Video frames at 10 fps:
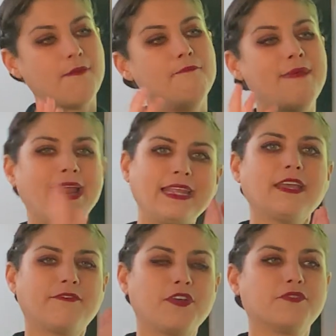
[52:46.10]

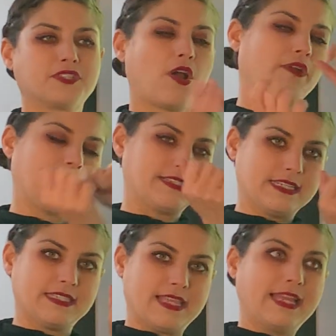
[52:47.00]
many of those
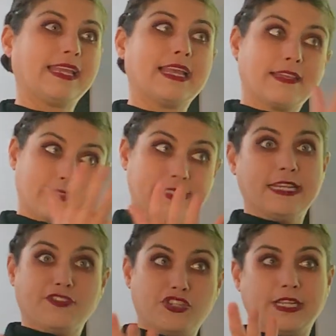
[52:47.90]
codexes then get
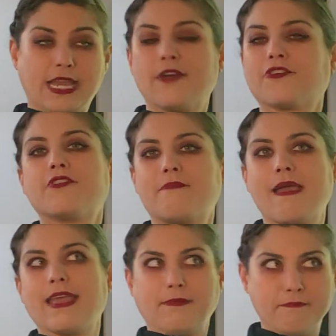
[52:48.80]
stitched together to
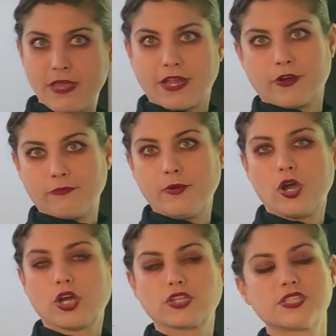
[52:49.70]
make bigger
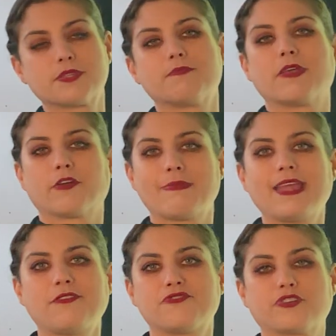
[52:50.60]
books, bigger
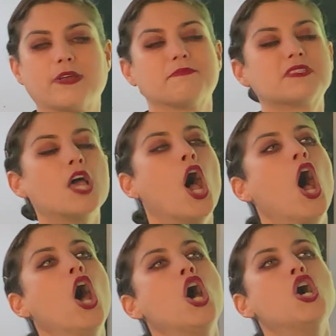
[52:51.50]
manuscripts.
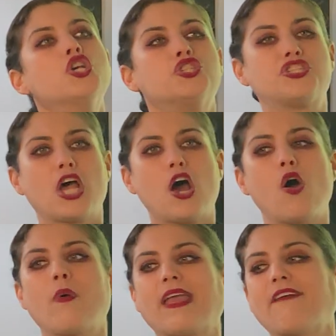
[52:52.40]

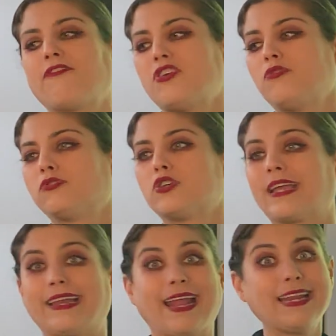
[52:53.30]
So if you
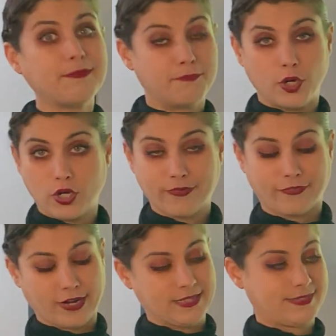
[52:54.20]
look at any book,
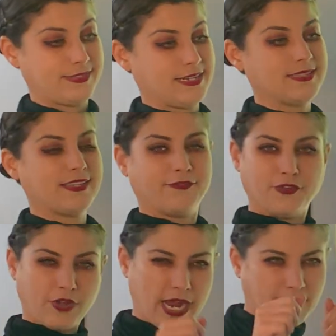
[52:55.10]
for instance, if
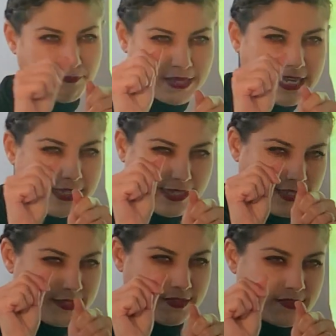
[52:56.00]
you kind of peek
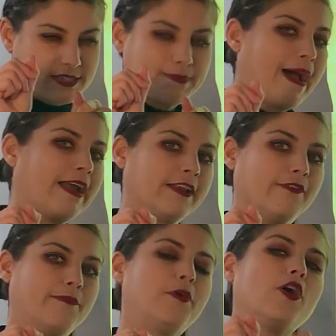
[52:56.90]
into the spine
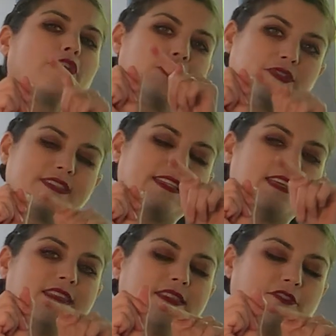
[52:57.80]
of a book, you'll
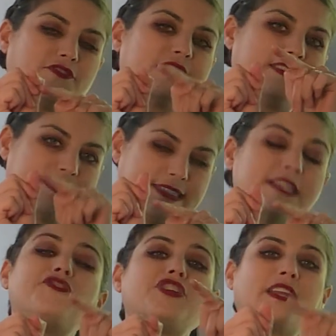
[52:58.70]
see that there's the
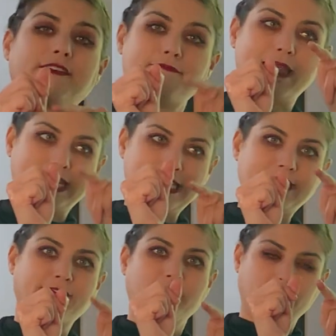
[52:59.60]
stitching of many
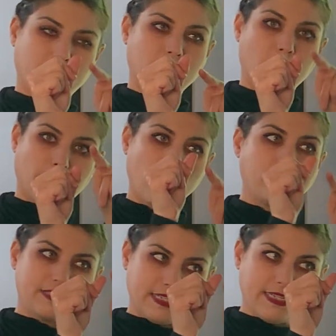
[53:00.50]
different you know,
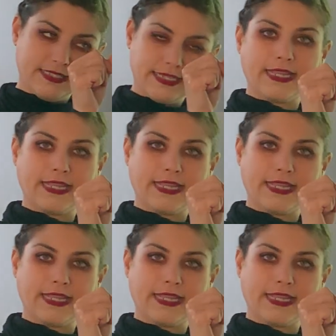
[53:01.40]
codices